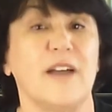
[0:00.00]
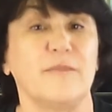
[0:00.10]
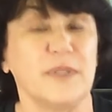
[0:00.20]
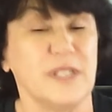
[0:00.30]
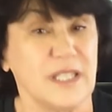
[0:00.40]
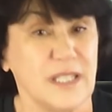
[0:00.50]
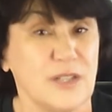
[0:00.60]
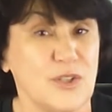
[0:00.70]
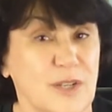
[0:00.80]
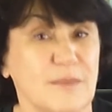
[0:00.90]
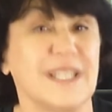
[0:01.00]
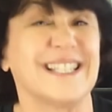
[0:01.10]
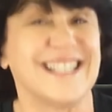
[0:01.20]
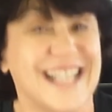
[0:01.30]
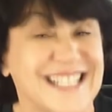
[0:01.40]
I've been to this gym
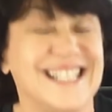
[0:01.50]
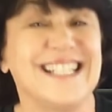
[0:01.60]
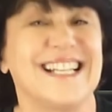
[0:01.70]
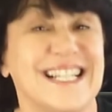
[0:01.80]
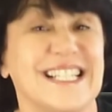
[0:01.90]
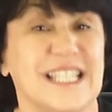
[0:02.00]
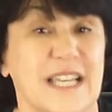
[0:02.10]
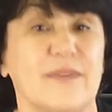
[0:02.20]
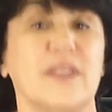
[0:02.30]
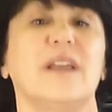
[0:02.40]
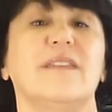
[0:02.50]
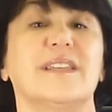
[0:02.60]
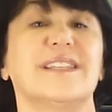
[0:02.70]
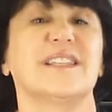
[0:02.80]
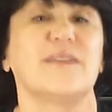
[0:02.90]
since 1997.
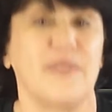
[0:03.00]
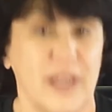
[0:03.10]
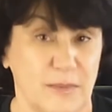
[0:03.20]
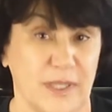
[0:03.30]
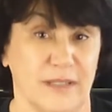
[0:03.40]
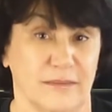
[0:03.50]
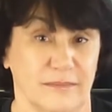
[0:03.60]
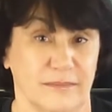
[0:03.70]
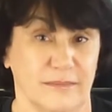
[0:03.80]
This is a family.